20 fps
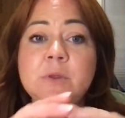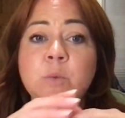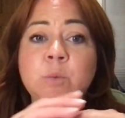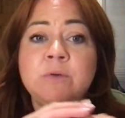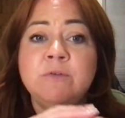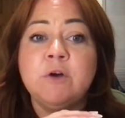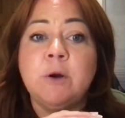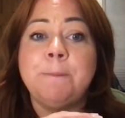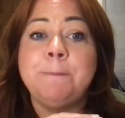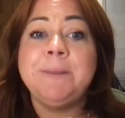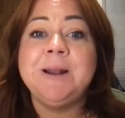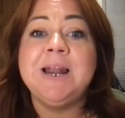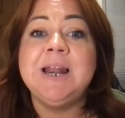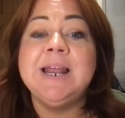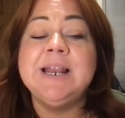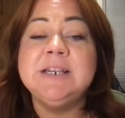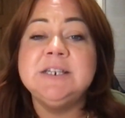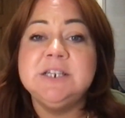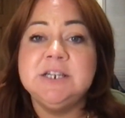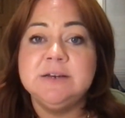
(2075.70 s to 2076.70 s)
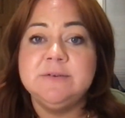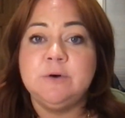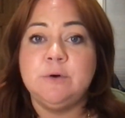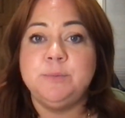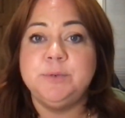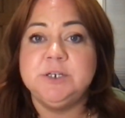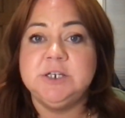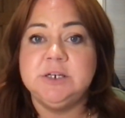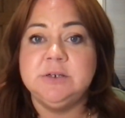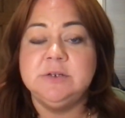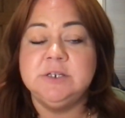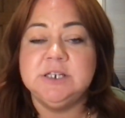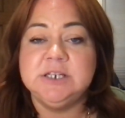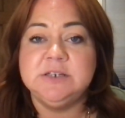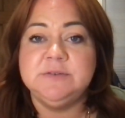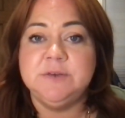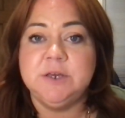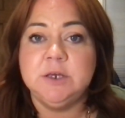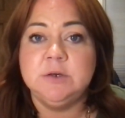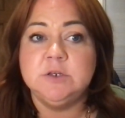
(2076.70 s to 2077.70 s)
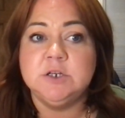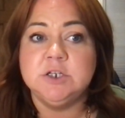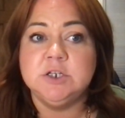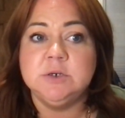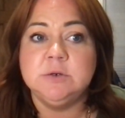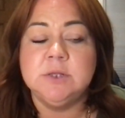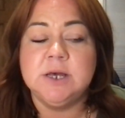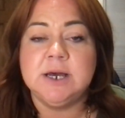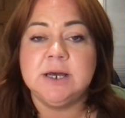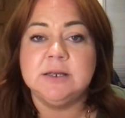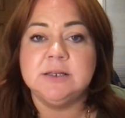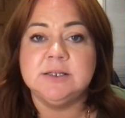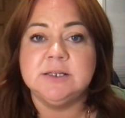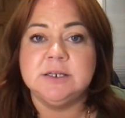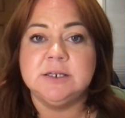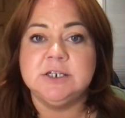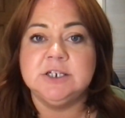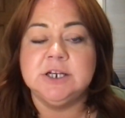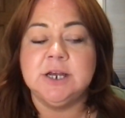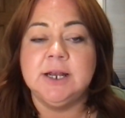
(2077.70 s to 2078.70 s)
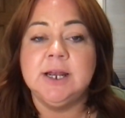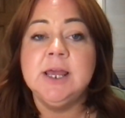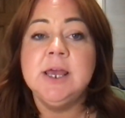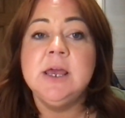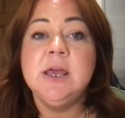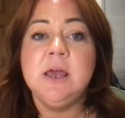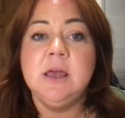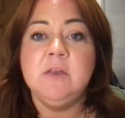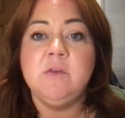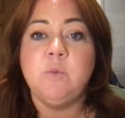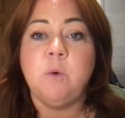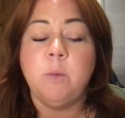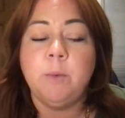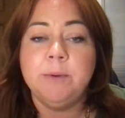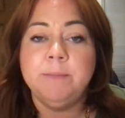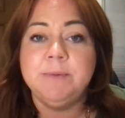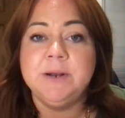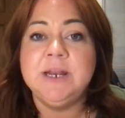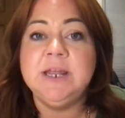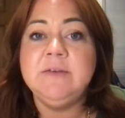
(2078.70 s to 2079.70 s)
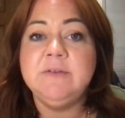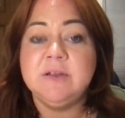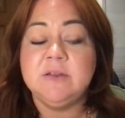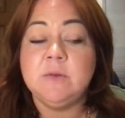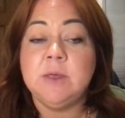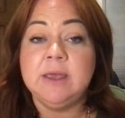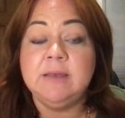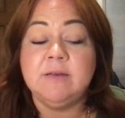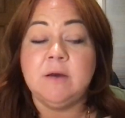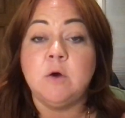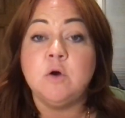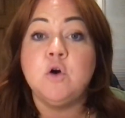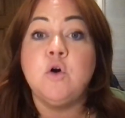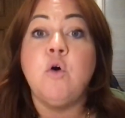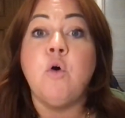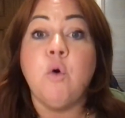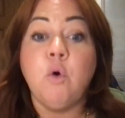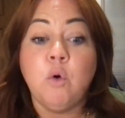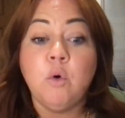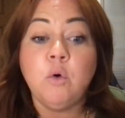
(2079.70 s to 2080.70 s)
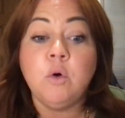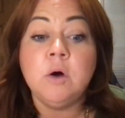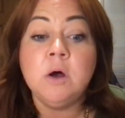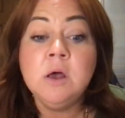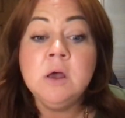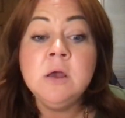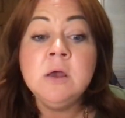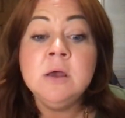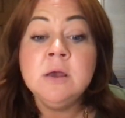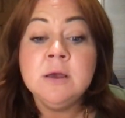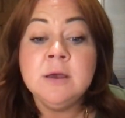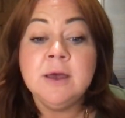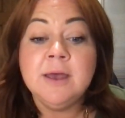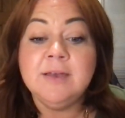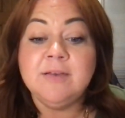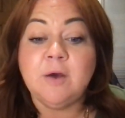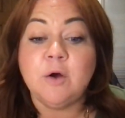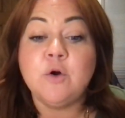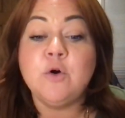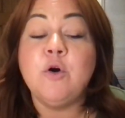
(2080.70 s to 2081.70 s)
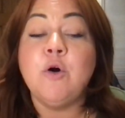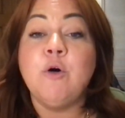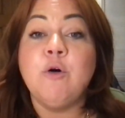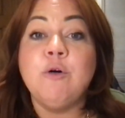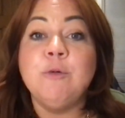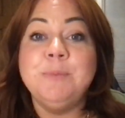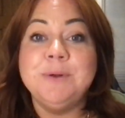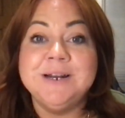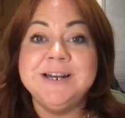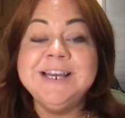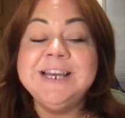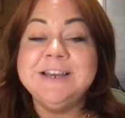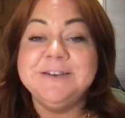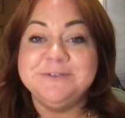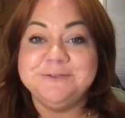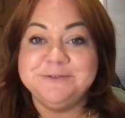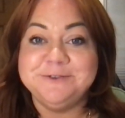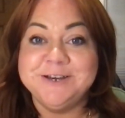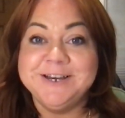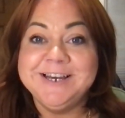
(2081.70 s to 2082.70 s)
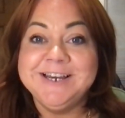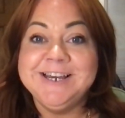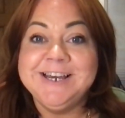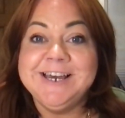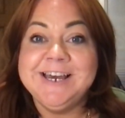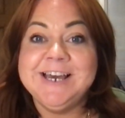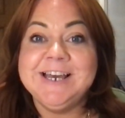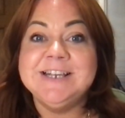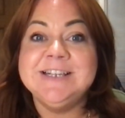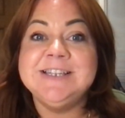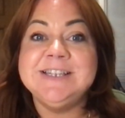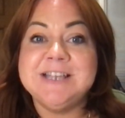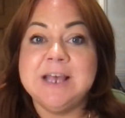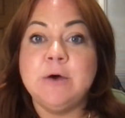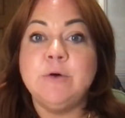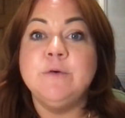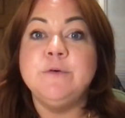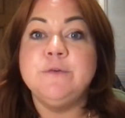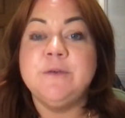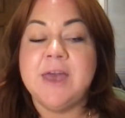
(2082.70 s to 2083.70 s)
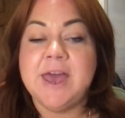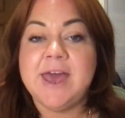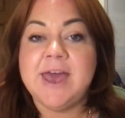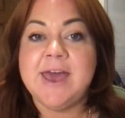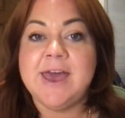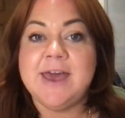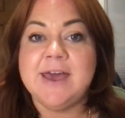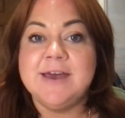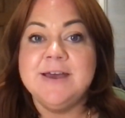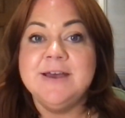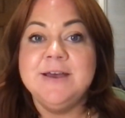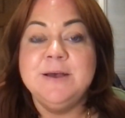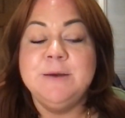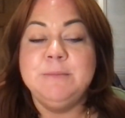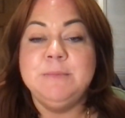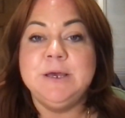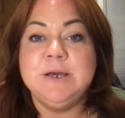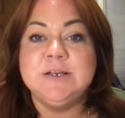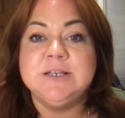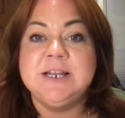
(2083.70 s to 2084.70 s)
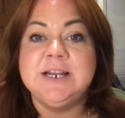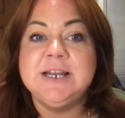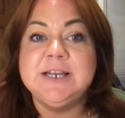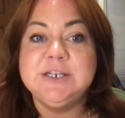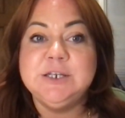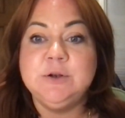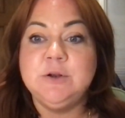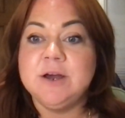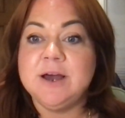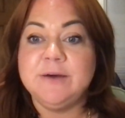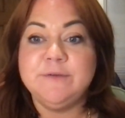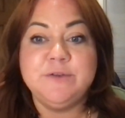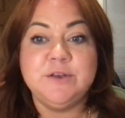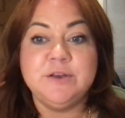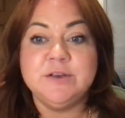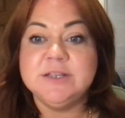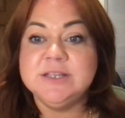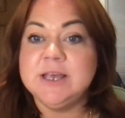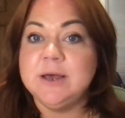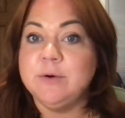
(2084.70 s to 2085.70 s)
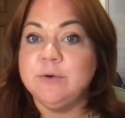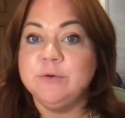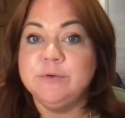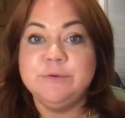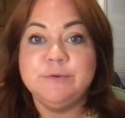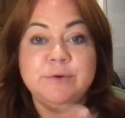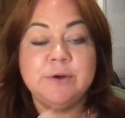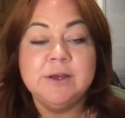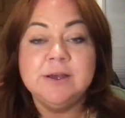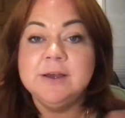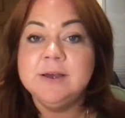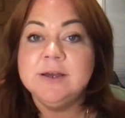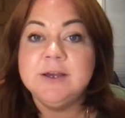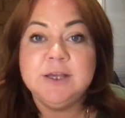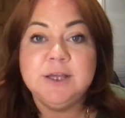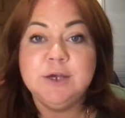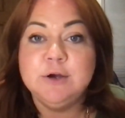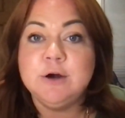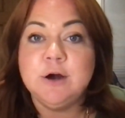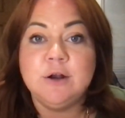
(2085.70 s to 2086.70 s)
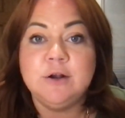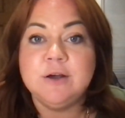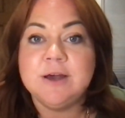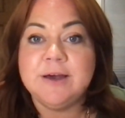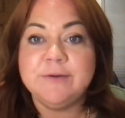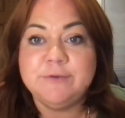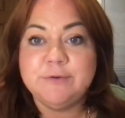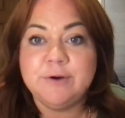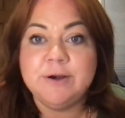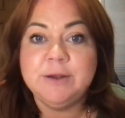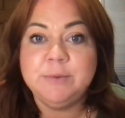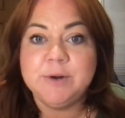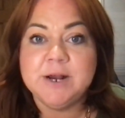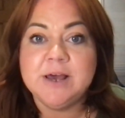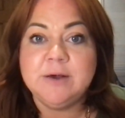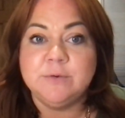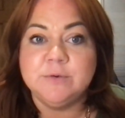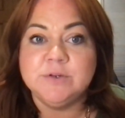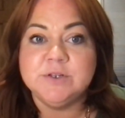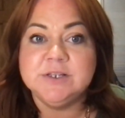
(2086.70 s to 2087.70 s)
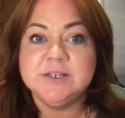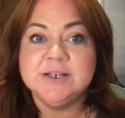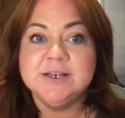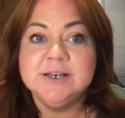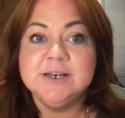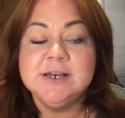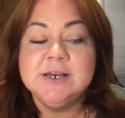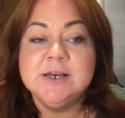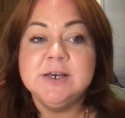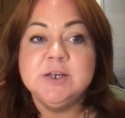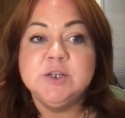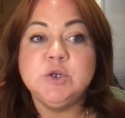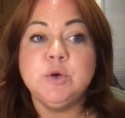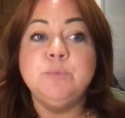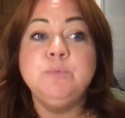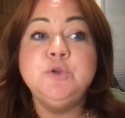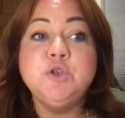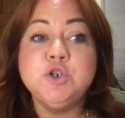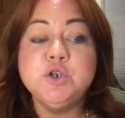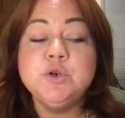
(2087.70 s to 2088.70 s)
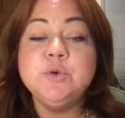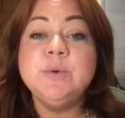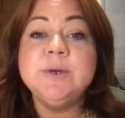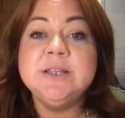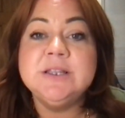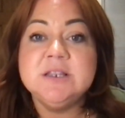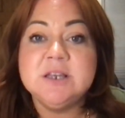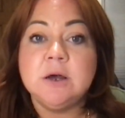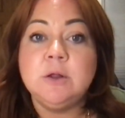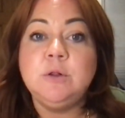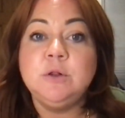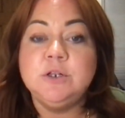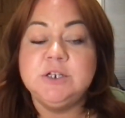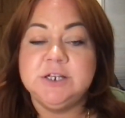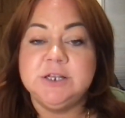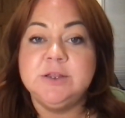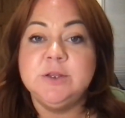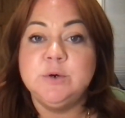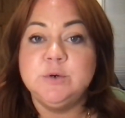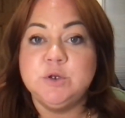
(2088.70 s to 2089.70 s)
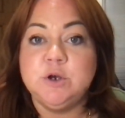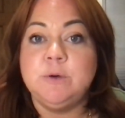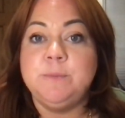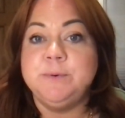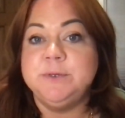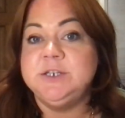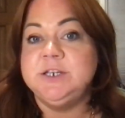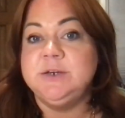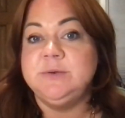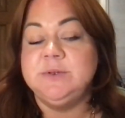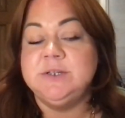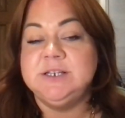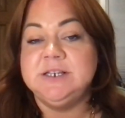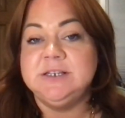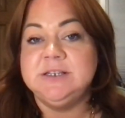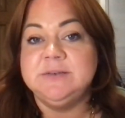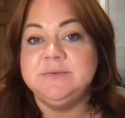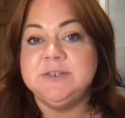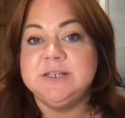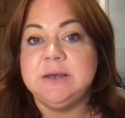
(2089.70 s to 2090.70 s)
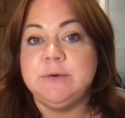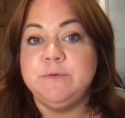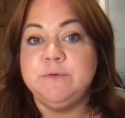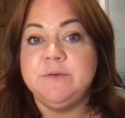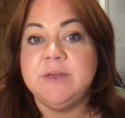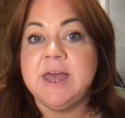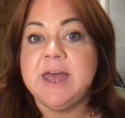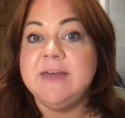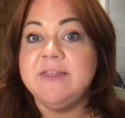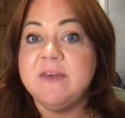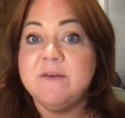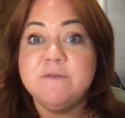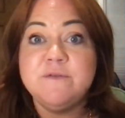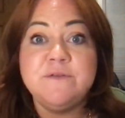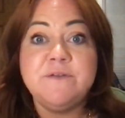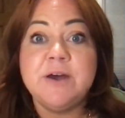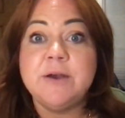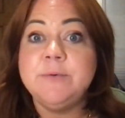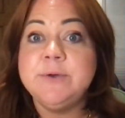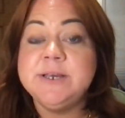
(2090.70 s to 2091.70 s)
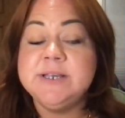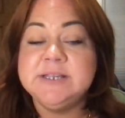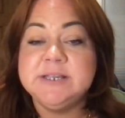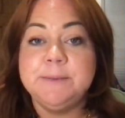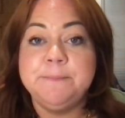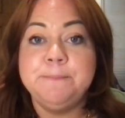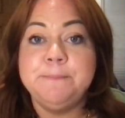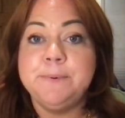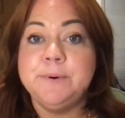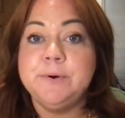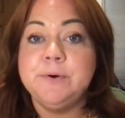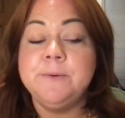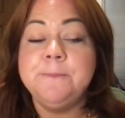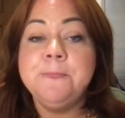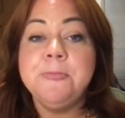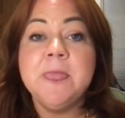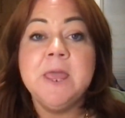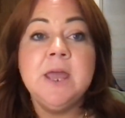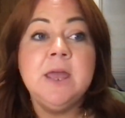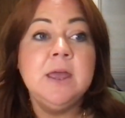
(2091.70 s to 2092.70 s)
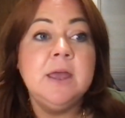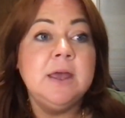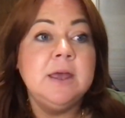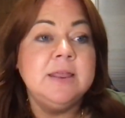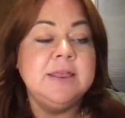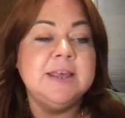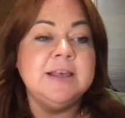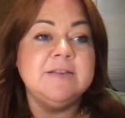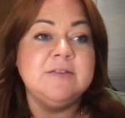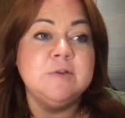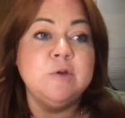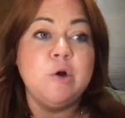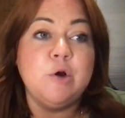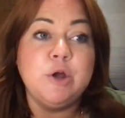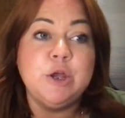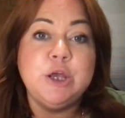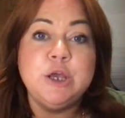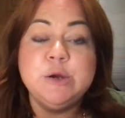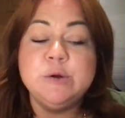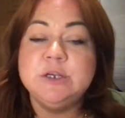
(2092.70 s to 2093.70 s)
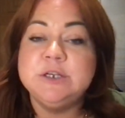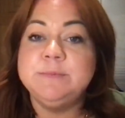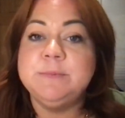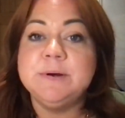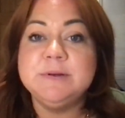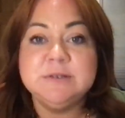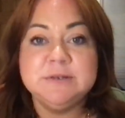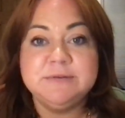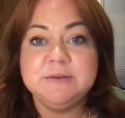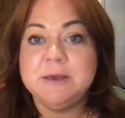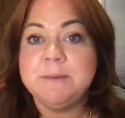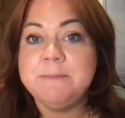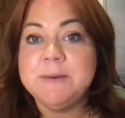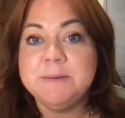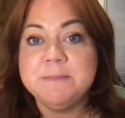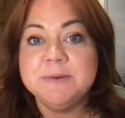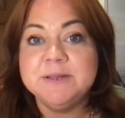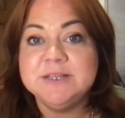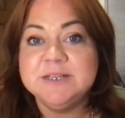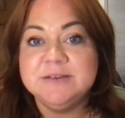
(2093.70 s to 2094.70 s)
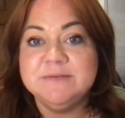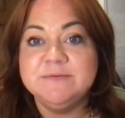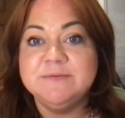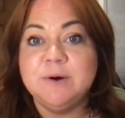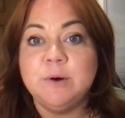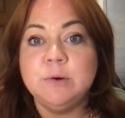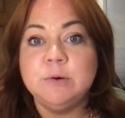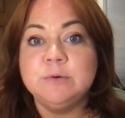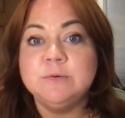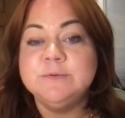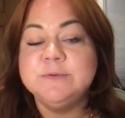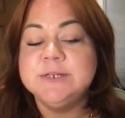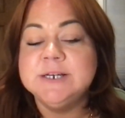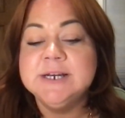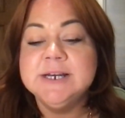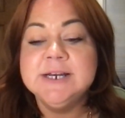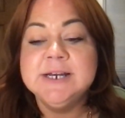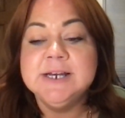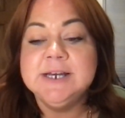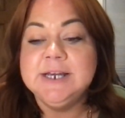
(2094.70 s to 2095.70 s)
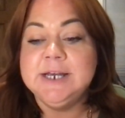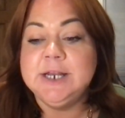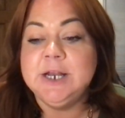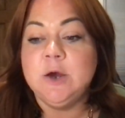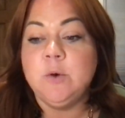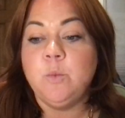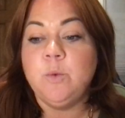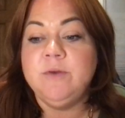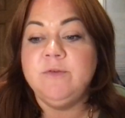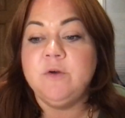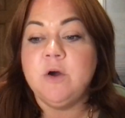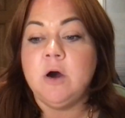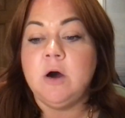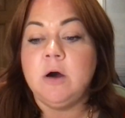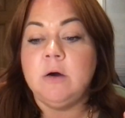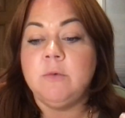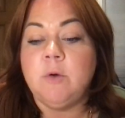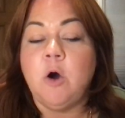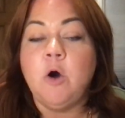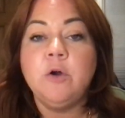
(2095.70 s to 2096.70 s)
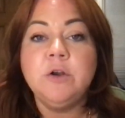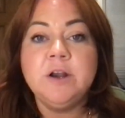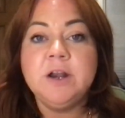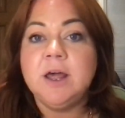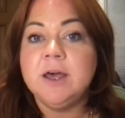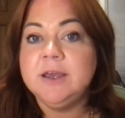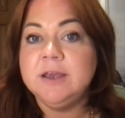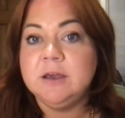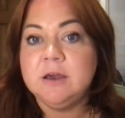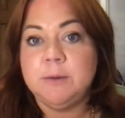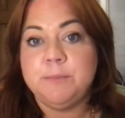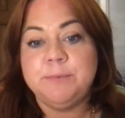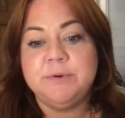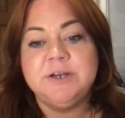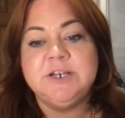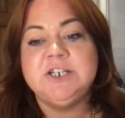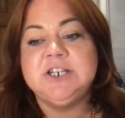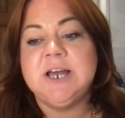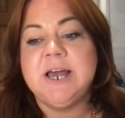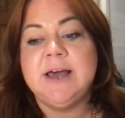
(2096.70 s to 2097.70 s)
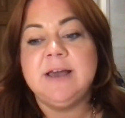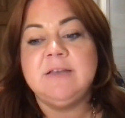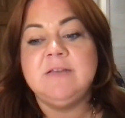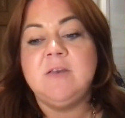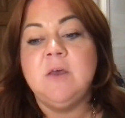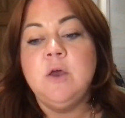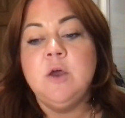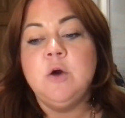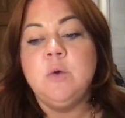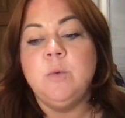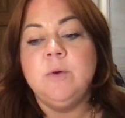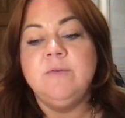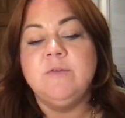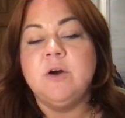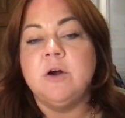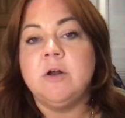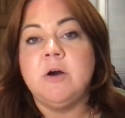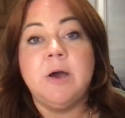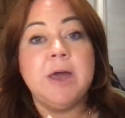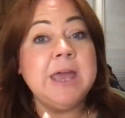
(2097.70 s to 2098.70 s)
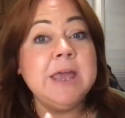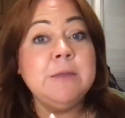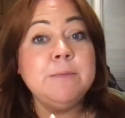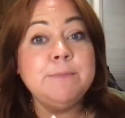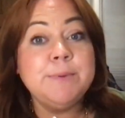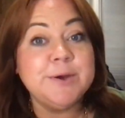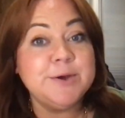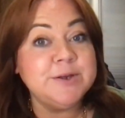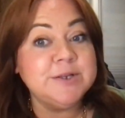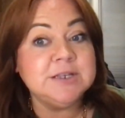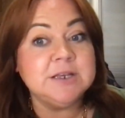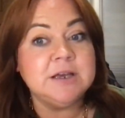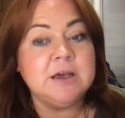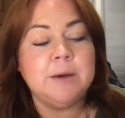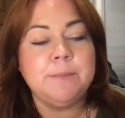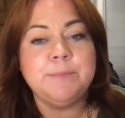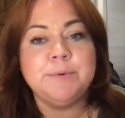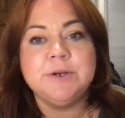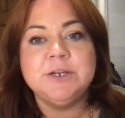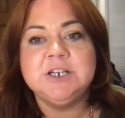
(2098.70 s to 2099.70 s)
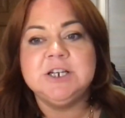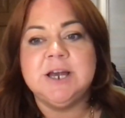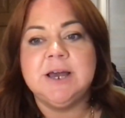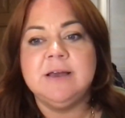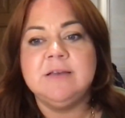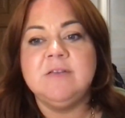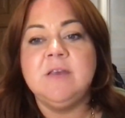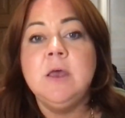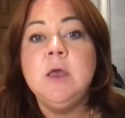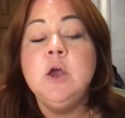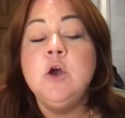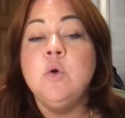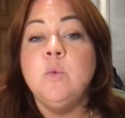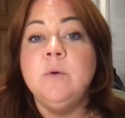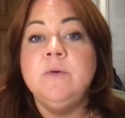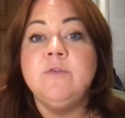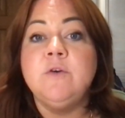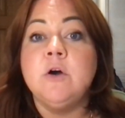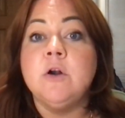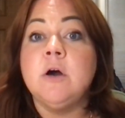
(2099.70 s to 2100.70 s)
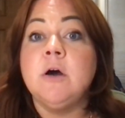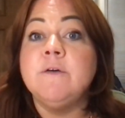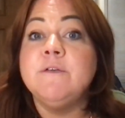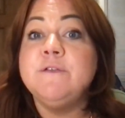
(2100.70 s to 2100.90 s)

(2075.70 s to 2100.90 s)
We've got plenty of opportunities for you to do that at Sunshine. It's what we believe. It's our core belief is self-care. Because unless you look after yourself, you can't look after anyone else. So do indulge in those opportunities of self-care. They're very simple. There's not a huge amount of commitment involved. You know, we've got our online cuppa and chat, we've got our in-person cuppa and chat, we've got our